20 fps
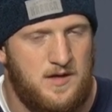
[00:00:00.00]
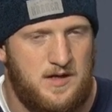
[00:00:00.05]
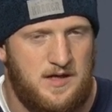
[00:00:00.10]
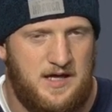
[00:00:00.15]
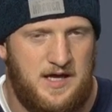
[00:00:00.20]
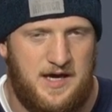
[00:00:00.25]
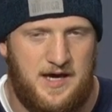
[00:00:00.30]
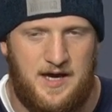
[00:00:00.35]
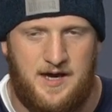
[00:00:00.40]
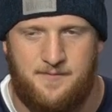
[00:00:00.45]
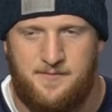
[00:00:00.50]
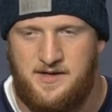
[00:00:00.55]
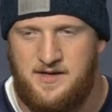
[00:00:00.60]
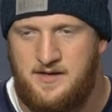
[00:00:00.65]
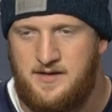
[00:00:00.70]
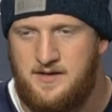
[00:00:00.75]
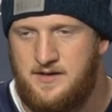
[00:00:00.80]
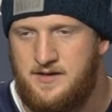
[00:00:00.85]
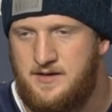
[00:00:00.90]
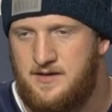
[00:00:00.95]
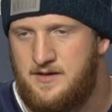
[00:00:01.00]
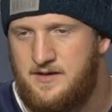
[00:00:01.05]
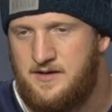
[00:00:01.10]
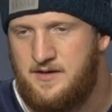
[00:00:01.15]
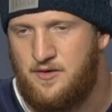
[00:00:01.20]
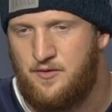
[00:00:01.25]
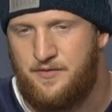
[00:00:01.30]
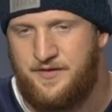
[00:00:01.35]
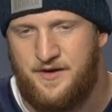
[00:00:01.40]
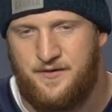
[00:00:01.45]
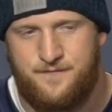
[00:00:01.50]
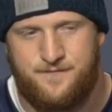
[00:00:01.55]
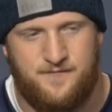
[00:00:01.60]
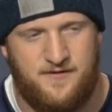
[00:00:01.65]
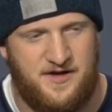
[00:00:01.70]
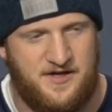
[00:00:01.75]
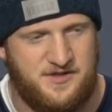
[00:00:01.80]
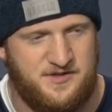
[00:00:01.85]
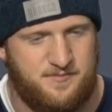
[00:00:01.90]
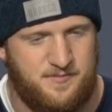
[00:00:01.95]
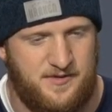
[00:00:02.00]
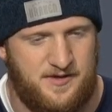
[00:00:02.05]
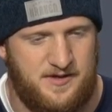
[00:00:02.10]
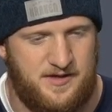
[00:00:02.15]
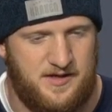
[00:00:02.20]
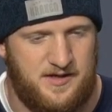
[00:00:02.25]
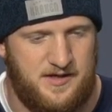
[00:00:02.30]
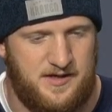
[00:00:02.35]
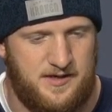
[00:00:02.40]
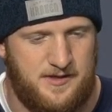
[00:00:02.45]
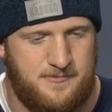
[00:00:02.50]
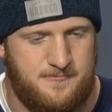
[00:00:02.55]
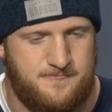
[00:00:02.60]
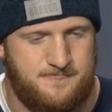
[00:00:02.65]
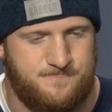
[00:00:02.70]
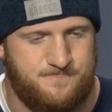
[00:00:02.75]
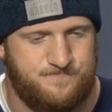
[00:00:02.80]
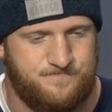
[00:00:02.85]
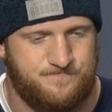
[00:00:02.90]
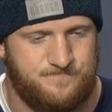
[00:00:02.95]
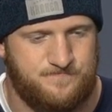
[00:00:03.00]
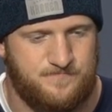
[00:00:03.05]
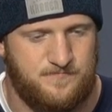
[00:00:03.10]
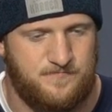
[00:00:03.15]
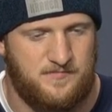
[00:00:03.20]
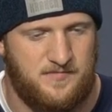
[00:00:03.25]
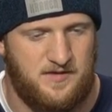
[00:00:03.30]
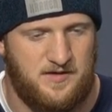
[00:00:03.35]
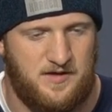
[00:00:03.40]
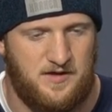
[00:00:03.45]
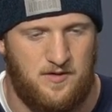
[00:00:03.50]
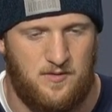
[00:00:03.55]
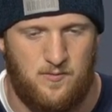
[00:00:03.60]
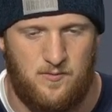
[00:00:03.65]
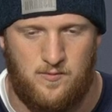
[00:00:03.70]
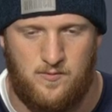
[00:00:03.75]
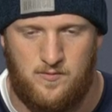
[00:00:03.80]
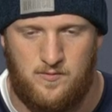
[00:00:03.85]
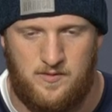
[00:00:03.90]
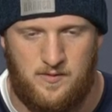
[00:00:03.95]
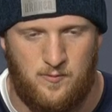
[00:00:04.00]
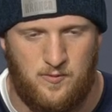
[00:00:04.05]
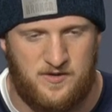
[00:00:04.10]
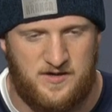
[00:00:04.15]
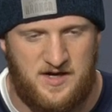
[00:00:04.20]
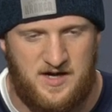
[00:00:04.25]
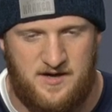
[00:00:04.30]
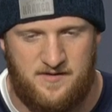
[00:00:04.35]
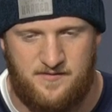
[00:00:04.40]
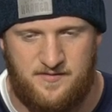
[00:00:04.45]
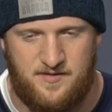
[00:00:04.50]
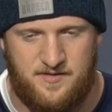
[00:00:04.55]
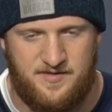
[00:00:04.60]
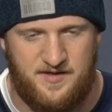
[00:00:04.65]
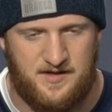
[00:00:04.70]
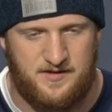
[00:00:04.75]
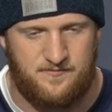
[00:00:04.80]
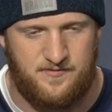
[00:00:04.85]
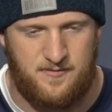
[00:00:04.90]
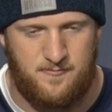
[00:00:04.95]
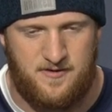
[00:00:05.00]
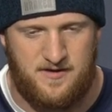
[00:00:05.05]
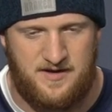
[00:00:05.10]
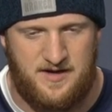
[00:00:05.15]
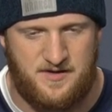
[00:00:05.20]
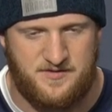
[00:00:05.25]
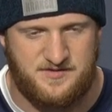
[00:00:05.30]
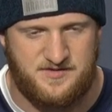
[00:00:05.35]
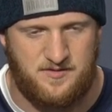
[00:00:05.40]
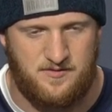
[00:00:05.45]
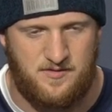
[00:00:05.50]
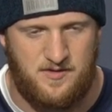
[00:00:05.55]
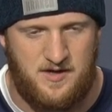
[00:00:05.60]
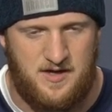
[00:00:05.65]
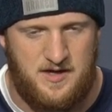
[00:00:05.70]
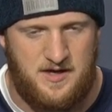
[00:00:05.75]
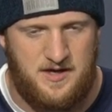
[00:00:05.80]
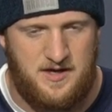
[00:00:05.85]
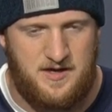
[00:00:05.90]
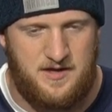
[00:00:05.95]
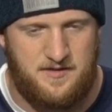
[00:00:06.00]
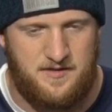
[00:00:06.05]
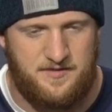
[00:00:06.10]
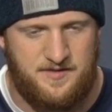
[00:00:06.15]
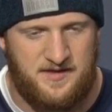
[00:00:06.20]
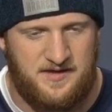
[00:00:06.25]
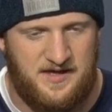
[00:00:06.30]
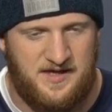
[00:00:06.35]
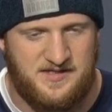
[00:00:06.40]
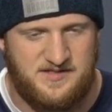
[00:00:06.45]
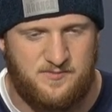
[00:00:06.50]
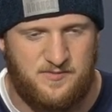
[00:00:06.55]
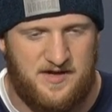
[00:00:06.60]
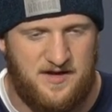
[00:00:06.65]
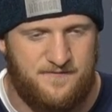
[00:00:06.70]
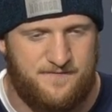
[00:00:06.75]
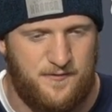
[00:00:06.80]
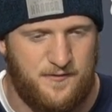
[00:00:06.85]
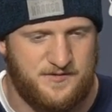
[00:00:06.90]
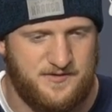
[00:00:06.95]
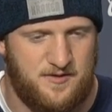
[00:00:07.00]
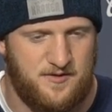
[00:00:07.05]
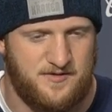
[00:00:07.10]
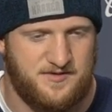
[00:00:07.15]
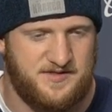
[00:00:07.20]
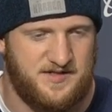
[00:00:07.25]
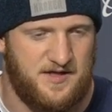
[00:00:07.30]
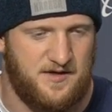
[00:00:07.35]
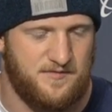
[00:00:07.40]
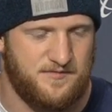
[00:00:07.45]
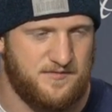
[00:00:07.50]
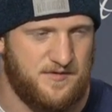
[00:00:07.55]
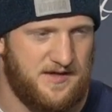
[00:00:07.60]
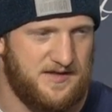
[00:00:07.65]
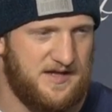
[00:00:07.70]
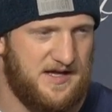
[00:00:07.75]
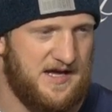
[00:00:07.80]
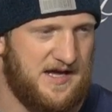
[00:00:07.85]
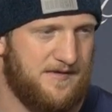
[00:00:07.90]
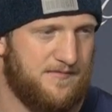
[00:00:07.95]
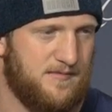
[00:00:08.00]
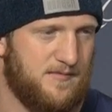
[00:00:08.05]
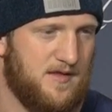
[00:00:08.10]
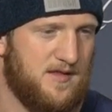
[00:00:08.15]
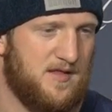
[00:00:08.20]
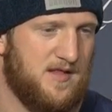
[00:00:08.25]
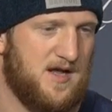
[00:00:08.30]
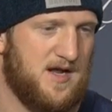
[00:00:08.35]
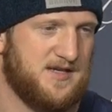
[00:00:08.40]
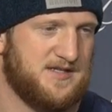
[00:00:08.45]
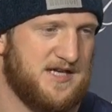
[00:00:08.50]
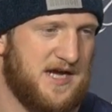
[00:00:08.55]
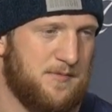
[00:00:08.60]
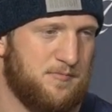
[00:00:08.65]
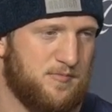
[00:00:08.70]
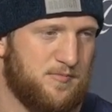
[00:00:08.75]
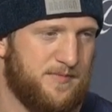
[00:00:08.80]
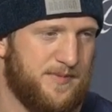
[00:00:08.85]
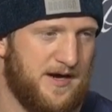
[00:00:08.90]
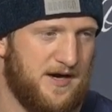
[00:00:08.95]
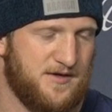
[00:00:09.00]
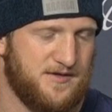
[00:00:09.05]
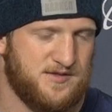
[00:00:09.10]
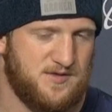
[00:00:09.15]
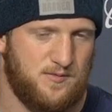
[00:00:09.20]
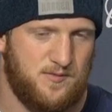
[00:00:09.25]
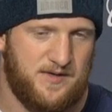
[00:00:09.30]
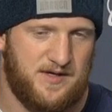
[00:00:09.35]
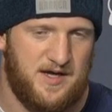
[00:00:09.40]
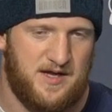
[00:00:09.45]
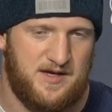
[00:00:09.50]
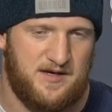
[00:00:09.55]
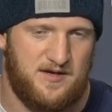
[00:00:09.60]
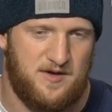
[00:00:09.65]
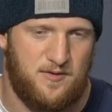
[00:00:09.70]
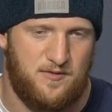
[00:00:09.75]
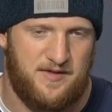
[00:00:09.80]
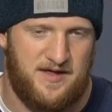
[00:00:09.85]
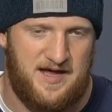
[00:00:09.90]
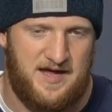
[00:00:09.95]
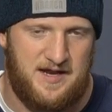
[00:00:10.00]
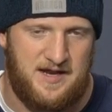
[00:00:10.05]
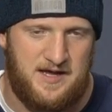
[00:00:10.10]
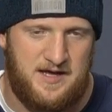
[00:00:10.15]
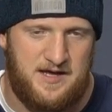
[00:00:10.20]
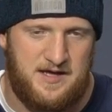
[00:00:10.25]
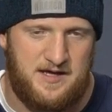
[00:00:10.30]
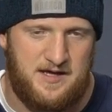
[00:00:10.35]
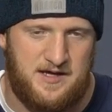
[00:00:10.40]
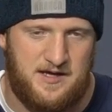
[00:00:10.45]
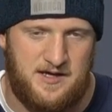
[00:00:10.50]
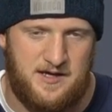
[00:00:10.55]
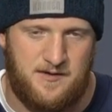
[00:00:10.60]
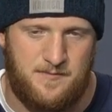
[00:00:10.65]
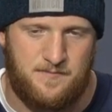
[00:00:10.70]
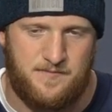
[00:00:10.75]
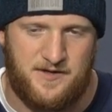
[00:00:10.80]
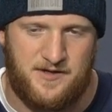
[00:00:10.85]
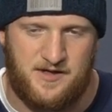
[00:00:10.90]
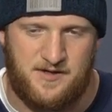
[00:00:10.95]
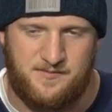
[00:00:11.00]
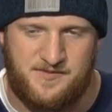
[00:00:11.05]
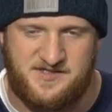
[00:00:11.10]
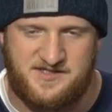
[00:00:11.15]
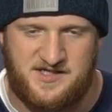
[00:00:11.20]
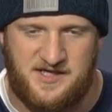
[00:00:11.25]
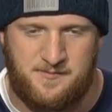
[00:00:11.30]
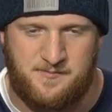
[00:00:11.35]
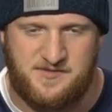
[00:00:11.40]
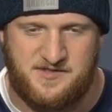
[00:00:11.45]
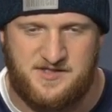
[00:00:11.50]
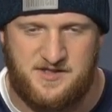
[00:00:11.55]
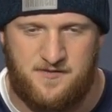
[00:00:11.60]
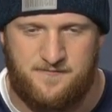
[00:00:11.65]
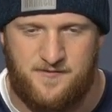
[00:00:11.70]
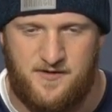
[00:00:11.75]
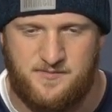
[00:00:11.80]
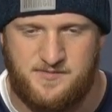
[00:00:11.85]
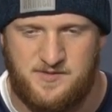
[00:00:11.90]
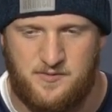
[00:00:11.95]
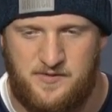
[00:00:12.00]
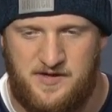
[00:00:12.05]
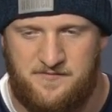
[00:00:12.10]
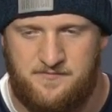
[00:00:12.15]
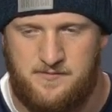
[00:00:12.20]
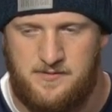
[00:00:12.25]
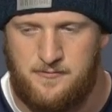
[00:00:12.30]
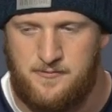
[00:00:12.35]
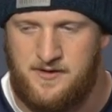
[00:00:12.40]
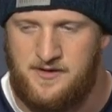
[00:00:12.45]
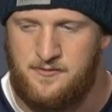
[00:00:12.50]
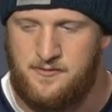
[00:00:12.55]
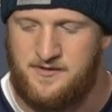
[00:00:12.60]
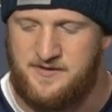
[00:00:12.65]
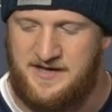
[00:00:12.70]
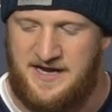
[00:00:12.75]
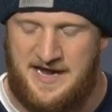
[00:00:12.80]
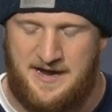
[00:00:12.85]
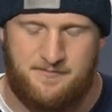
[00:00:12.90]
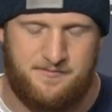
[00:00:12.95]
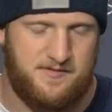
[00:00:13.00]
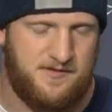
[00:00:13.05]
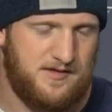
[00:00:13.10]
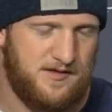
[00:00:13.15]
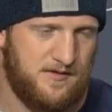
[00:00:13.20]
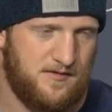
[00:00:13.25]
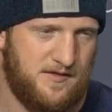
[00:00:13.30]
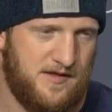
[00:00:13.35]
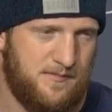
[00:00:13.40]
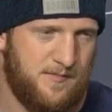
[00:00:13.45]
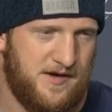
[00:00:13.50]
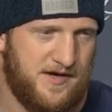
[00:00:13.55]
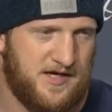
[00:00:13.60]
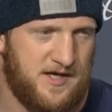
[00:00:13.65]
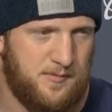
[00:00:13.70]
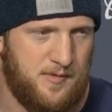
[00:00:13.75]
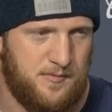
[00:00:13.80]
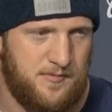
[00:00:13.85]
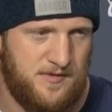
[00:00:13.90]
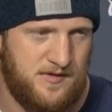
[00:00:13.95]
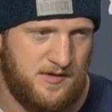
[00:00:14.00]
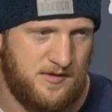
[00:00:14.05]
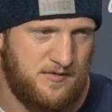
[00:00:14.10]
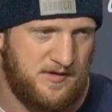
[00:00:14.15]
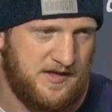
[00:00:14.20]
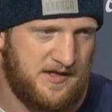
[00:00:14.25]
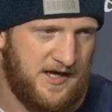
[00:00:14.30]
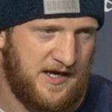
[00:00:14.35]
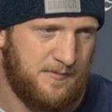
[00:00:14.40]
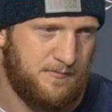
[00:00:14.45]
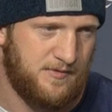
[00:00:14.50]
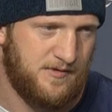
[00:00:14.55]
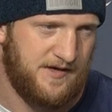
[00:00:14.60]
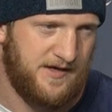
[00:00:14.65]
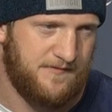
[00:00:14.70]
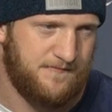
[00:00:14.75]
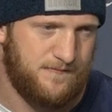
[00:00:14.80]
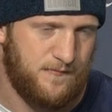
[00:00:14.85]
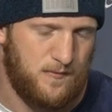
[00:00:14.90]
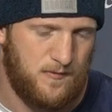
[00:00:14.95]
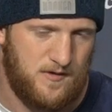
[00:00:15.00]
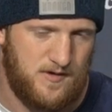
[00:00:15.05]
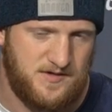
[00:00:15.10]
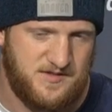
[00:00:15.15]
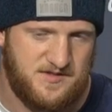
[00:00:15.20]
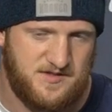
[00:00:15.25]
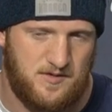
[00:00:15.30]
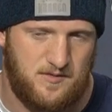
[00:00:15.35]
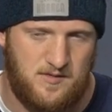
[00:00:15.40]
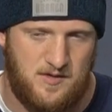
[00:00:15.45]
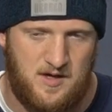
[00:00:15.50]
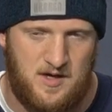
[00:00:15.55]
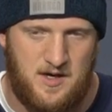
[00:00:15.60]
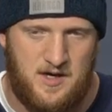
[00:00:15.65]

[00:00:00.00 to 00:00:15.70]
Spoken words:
Yeah, I mean, you know, they're fresh, but, you know, and we're kind of in the thick of it right now. So the thing is, we got to focus on ourselves, right? They have a lot of time to prepare, so we got to know that. They're going to be scheming stuff up, so we have to be ready to adapt. You know, they might come up with a unique game plan for us. So